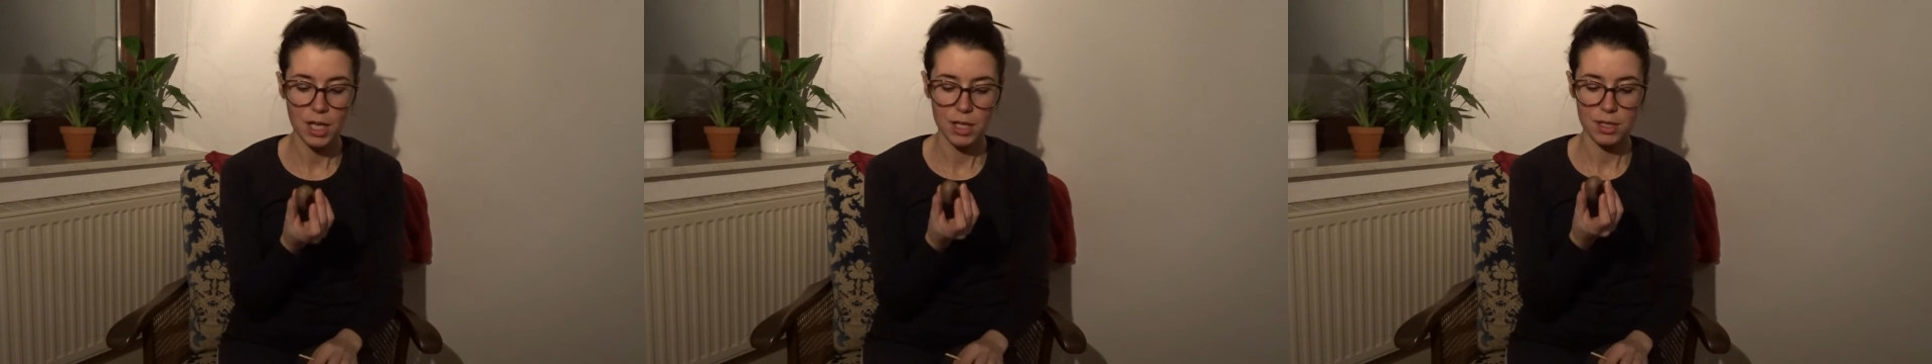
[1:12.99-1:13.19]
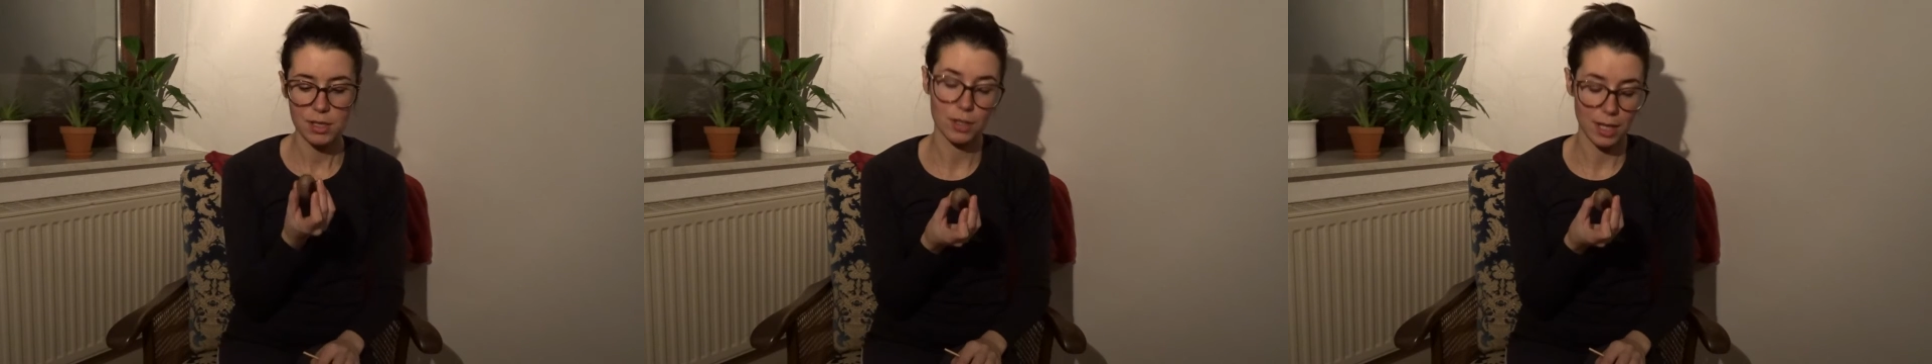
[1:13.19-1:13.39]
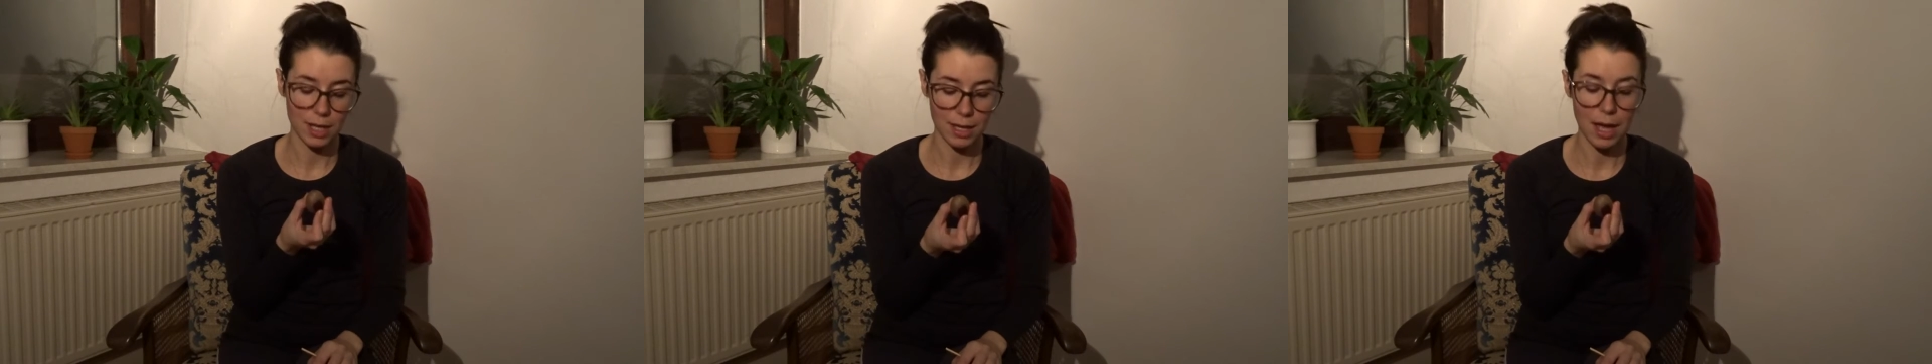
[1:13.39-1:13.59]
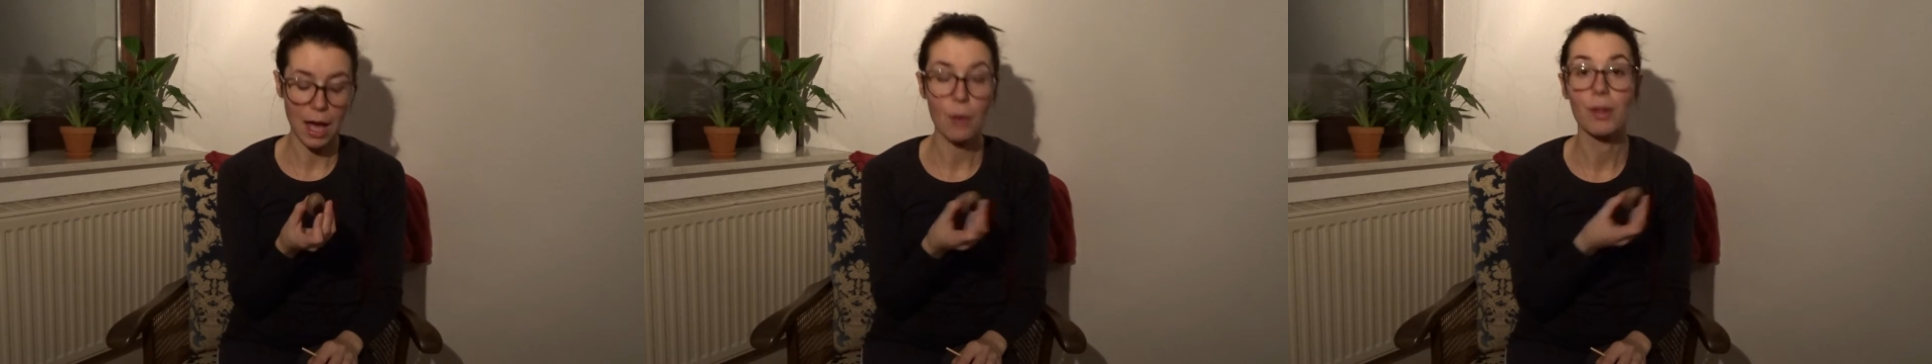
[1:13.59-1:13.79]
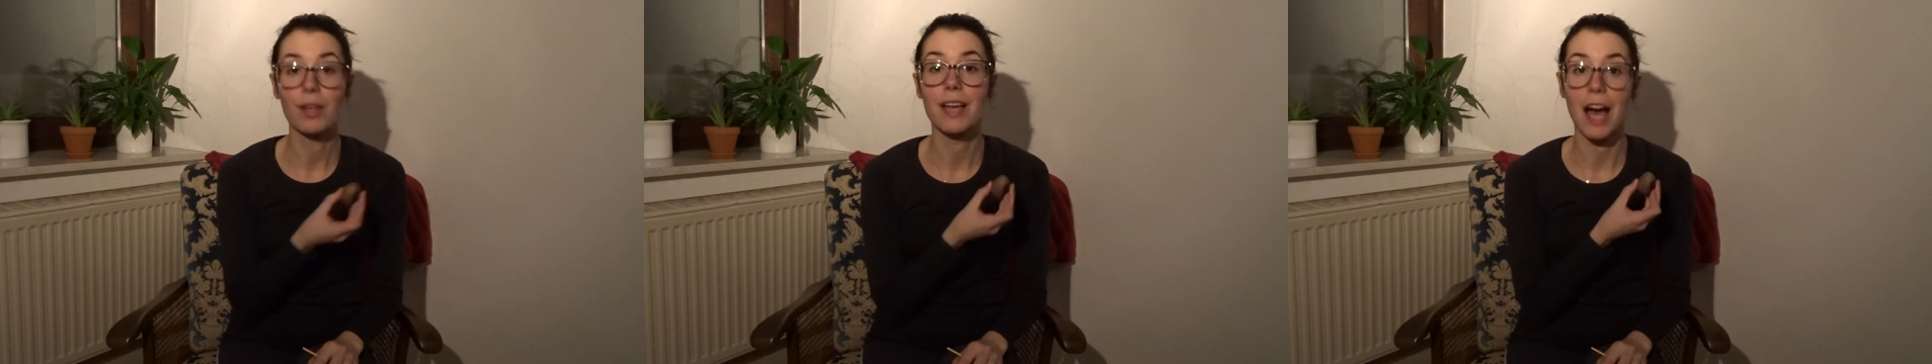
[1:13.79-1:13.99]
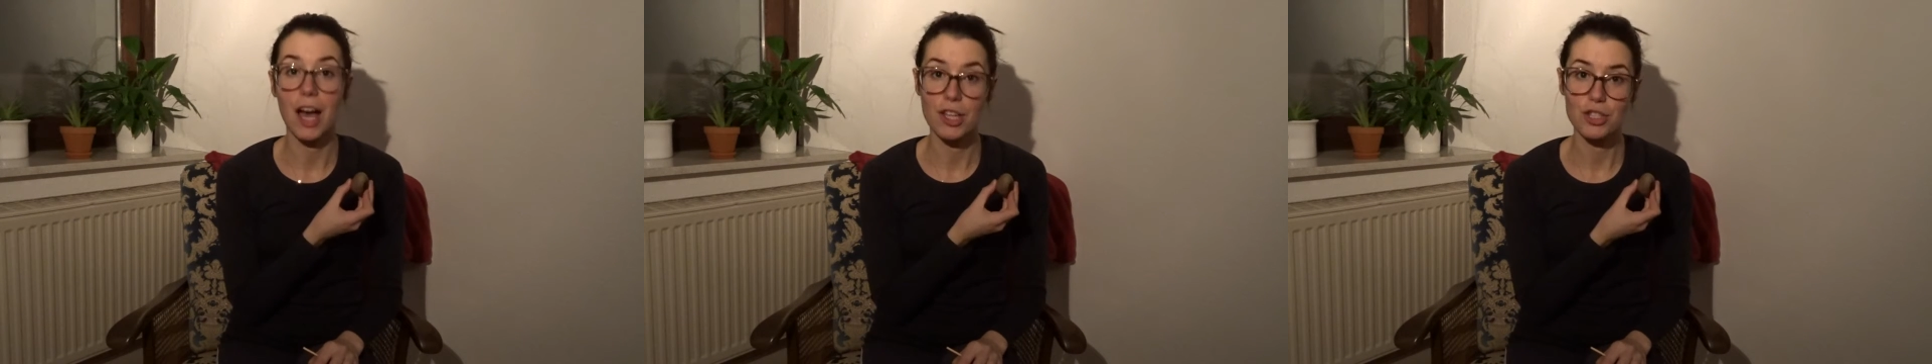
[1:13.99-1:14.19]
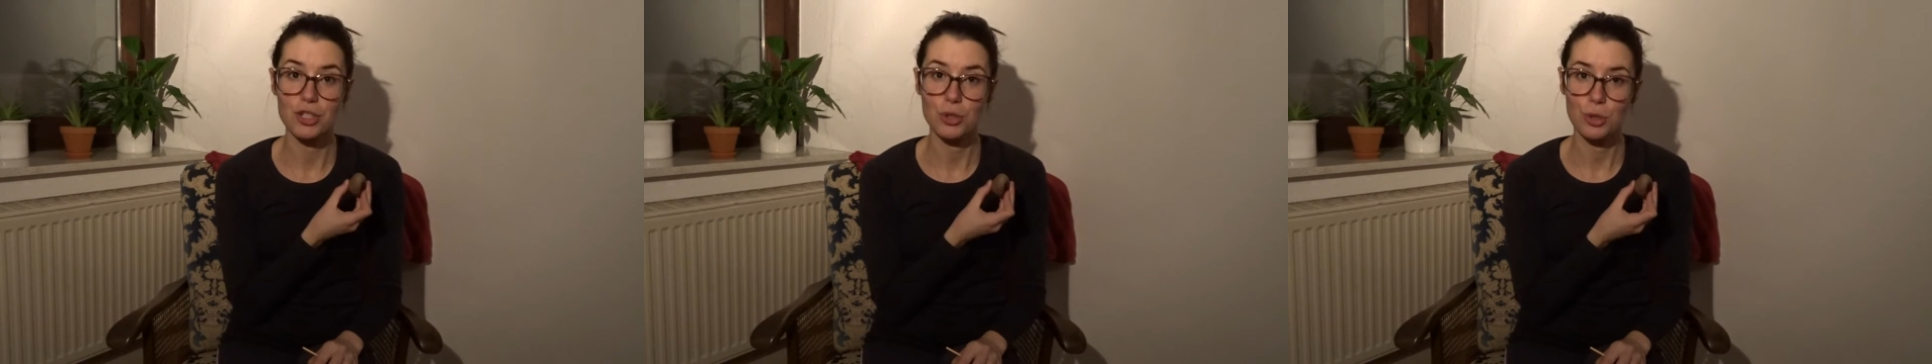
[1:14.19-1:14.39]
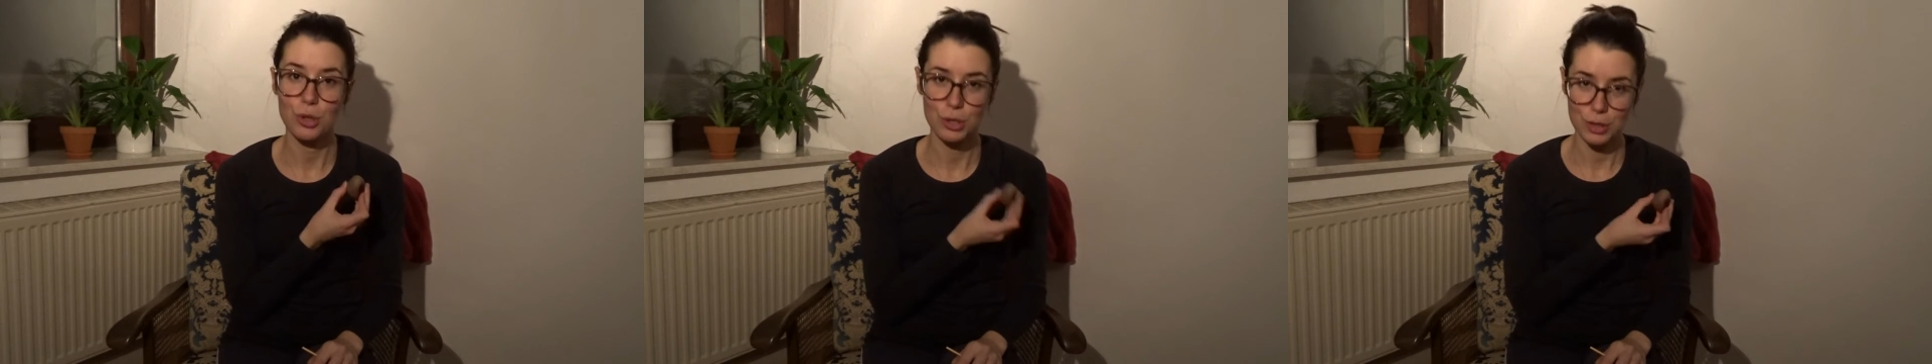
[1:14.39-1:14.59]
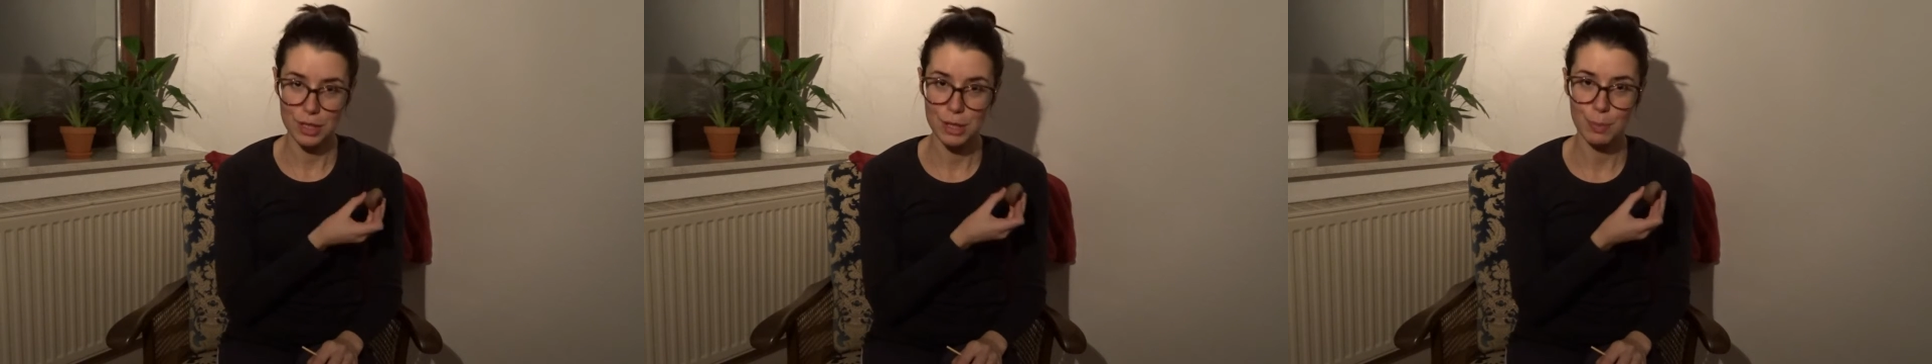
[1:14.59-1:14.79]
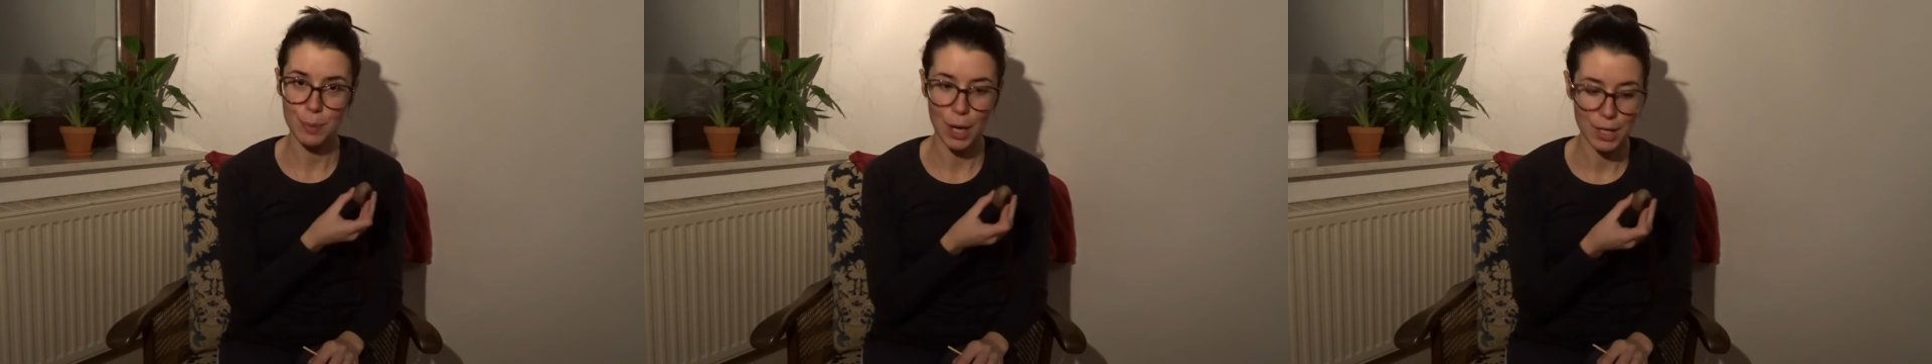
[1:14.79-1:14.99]
So like I will guide you through
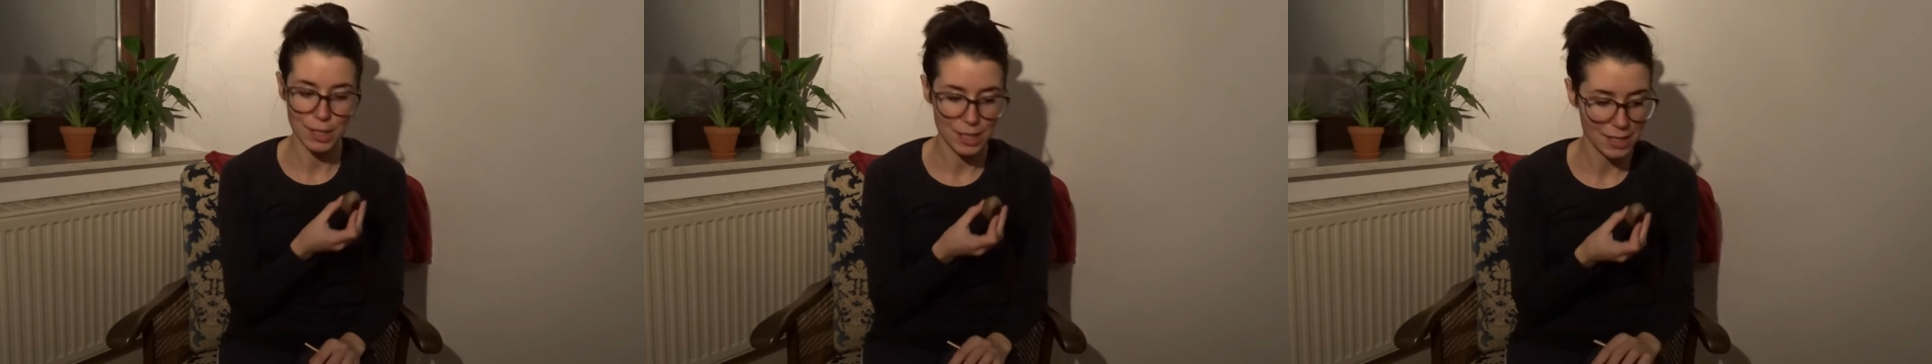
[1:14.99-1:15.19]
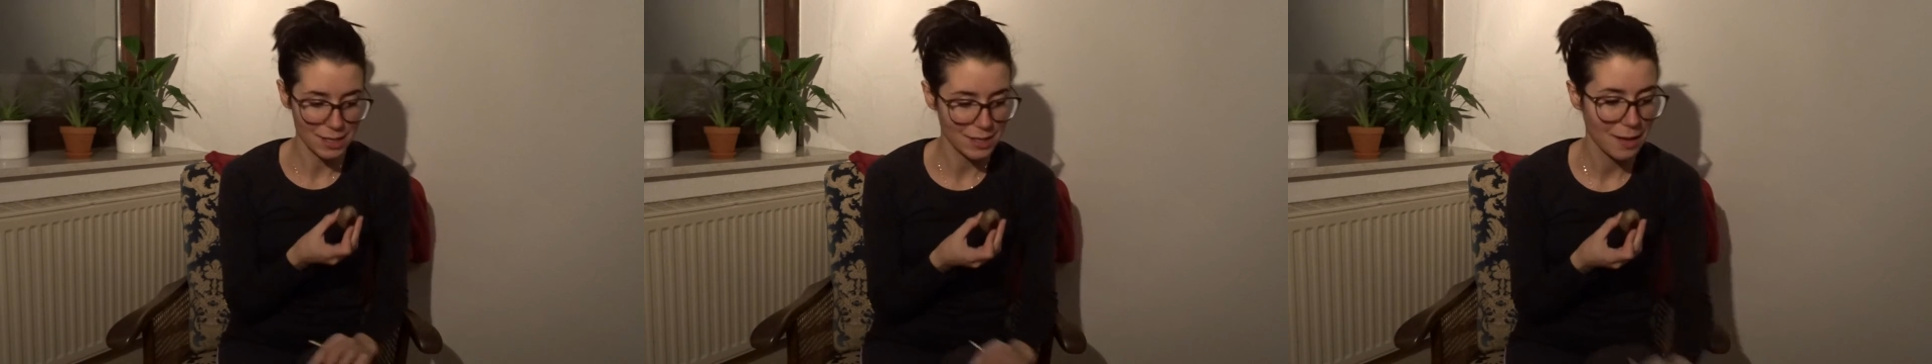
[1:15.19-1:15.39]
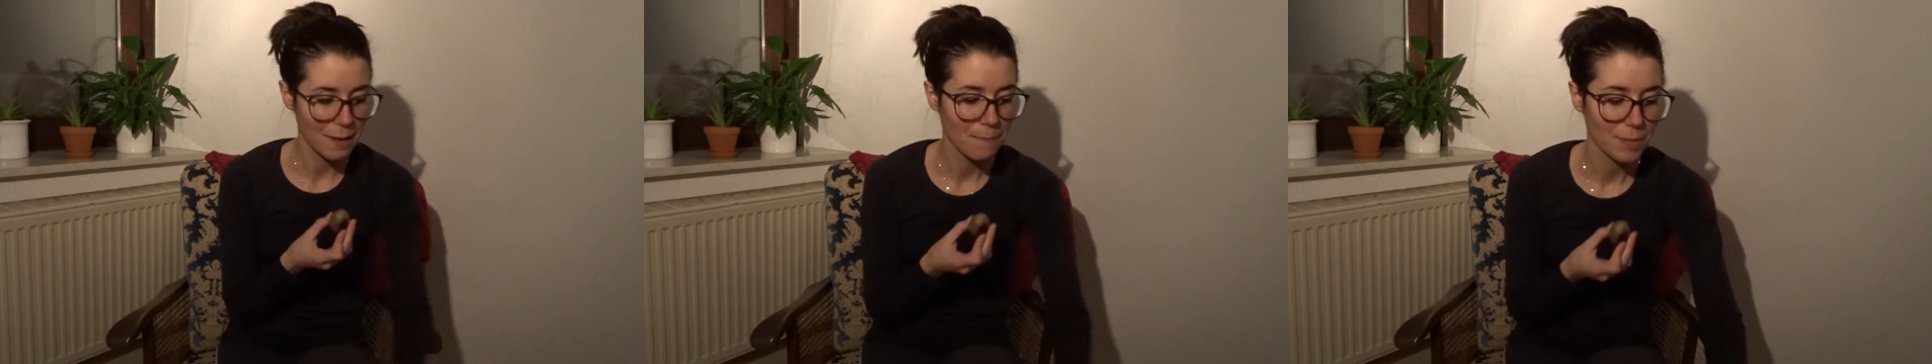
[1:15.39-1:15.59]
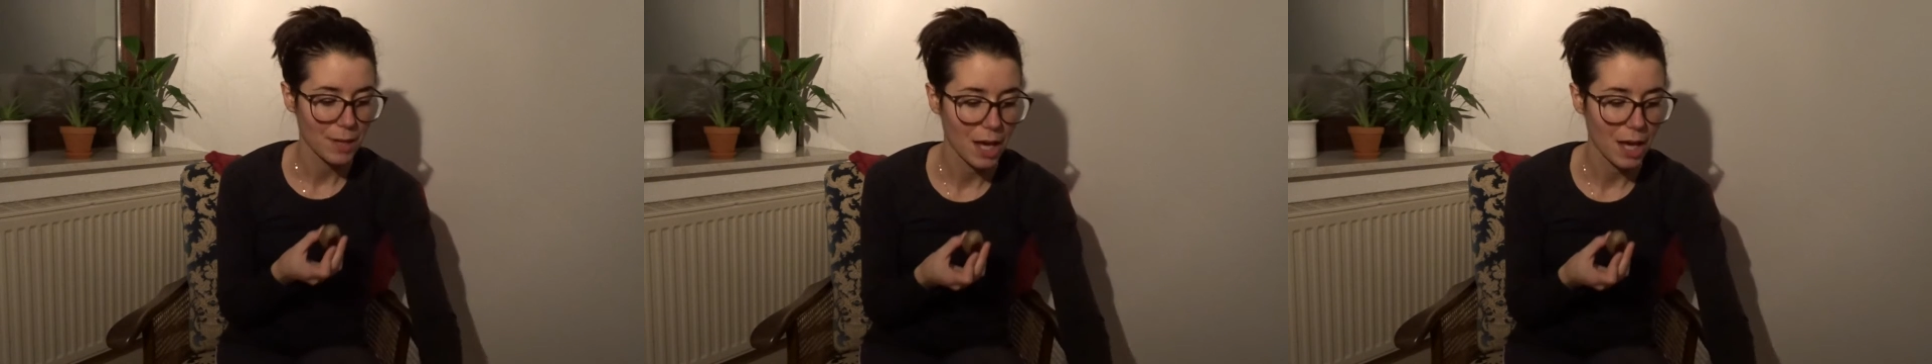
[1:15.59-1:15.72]
this process,